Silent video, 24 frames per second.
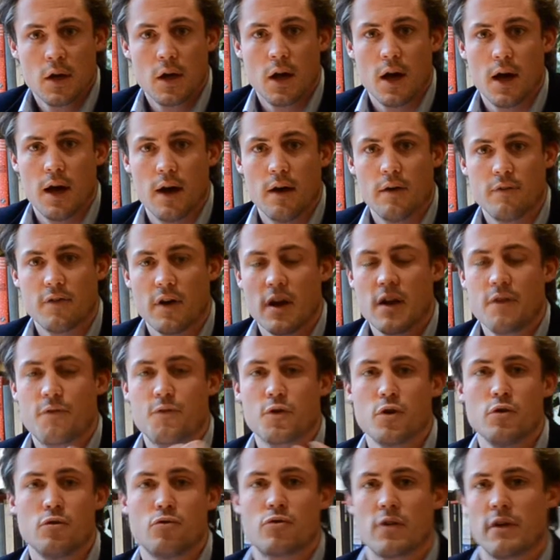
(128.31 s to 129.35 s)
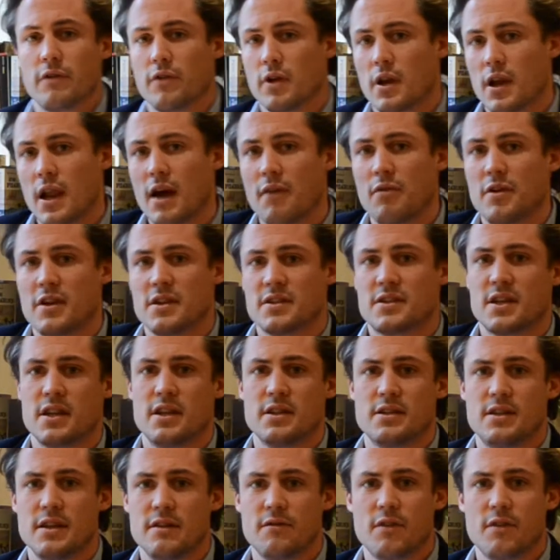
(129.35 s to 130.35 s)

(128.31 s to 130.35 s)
Very fruit driven, lovely acidity,